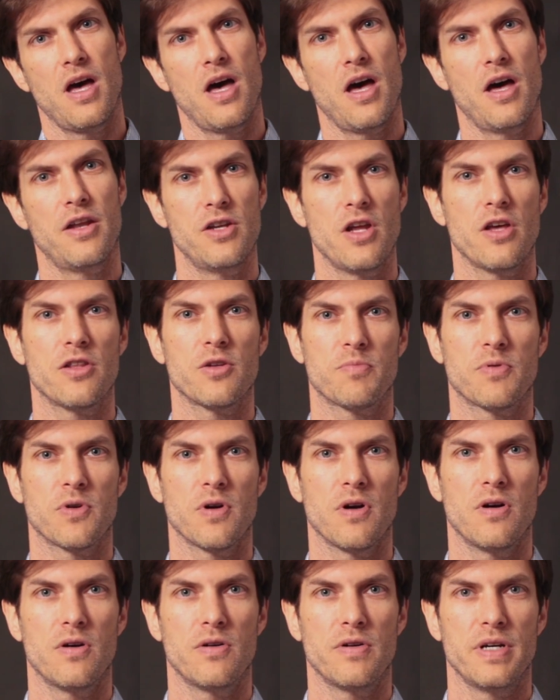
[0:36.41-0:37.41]
Another
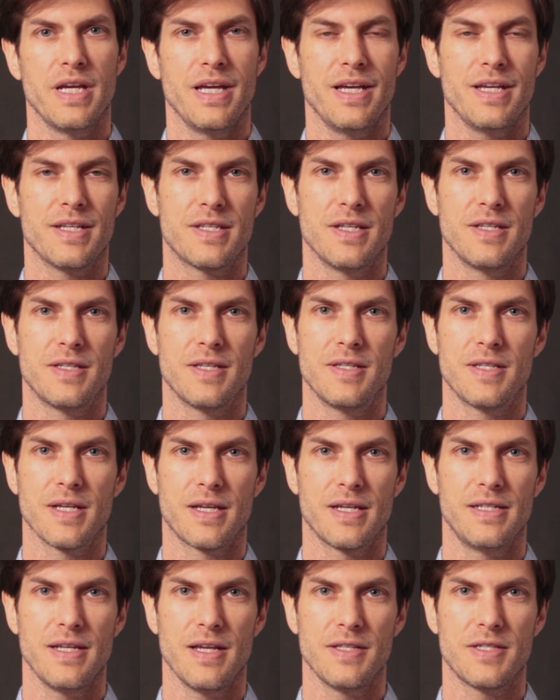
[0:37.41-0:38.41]
pro is, since it's a
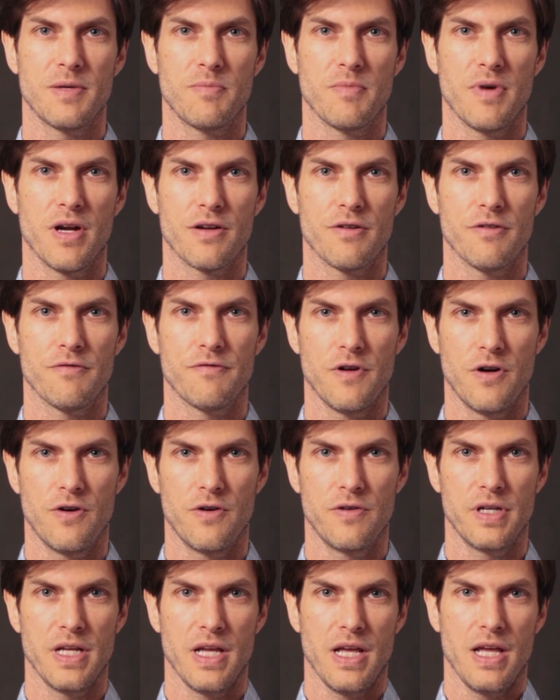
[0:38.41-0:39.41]
condensing
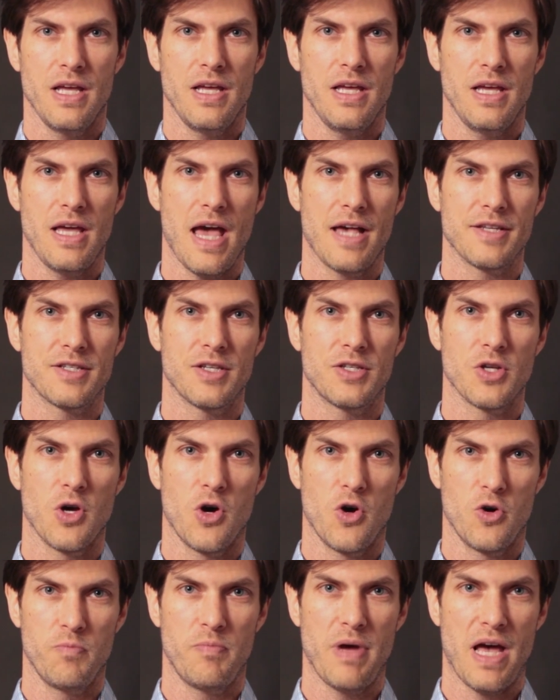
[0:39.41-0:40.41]
microphone, it has its
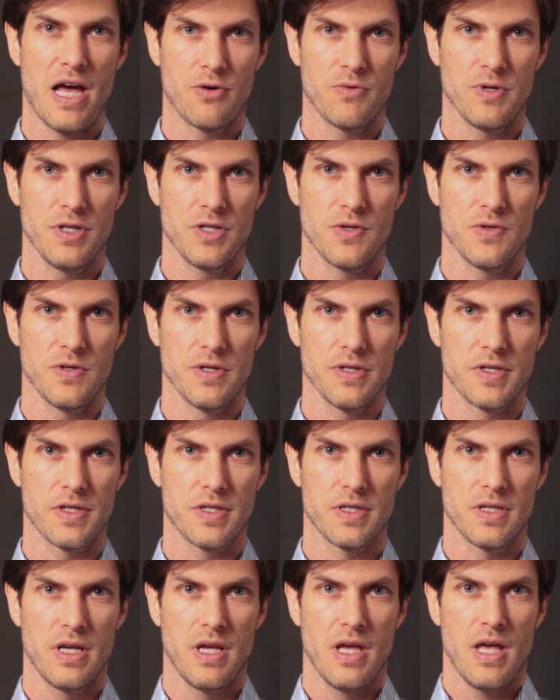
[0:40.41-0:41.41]
own battery
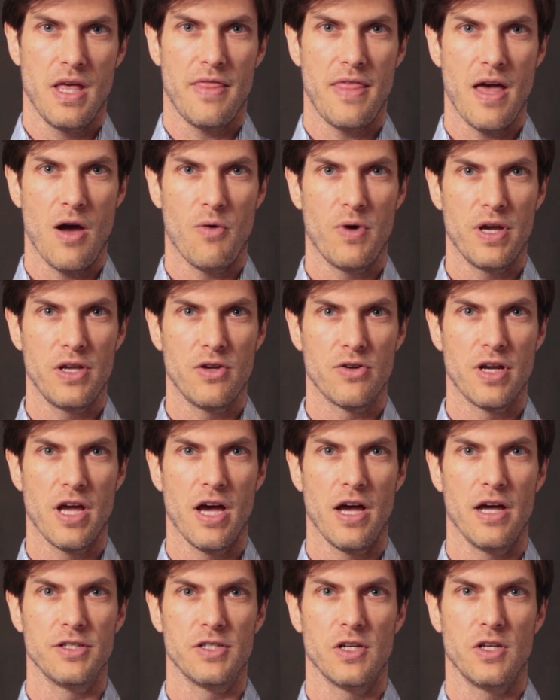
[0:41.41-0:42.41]
source. That way you're
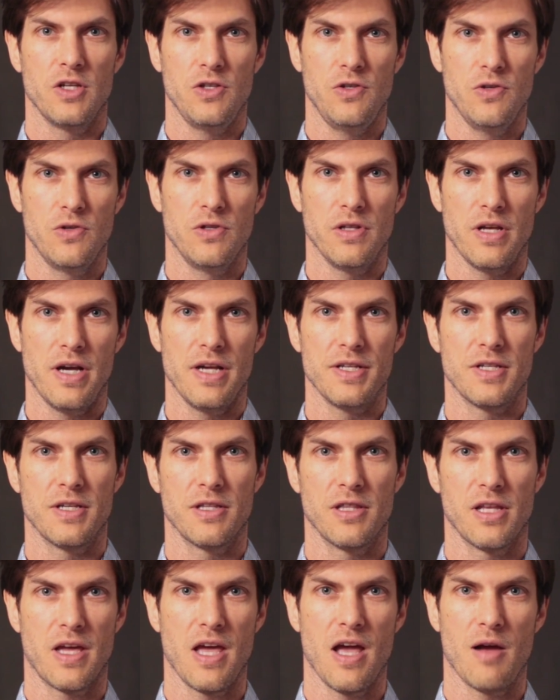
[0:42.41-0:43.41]
not
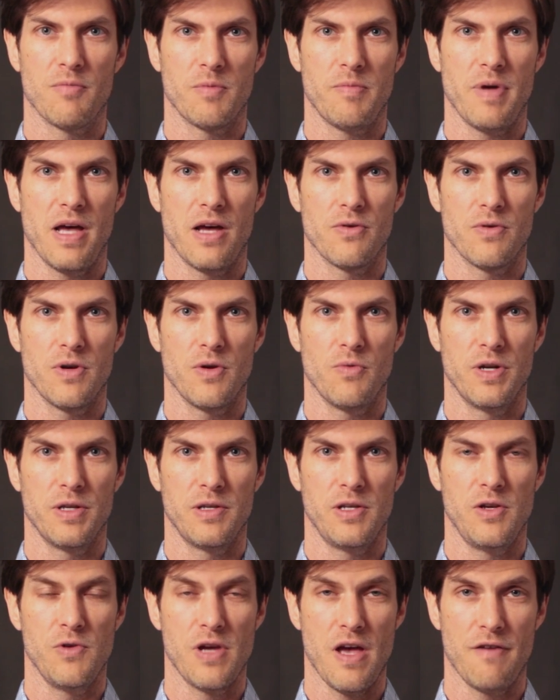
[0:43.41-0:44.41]
utilizing the camera battery when
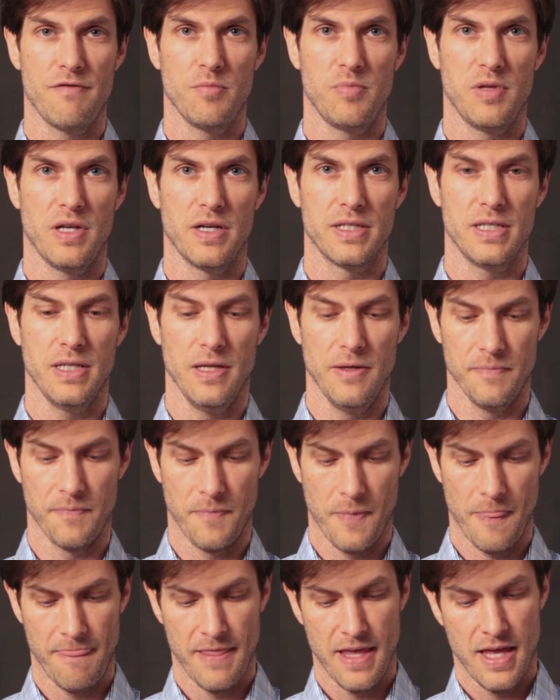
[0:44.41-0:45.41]
you have it plugged in.
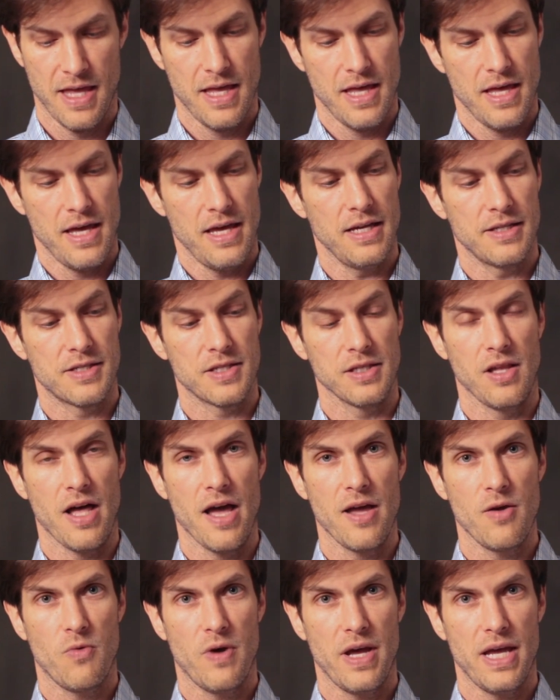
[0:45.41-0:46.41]
It's
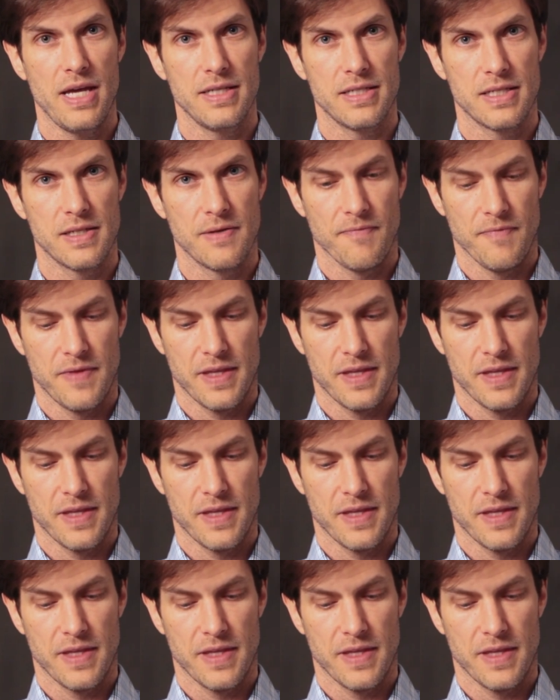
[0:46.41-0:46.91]
lightweight,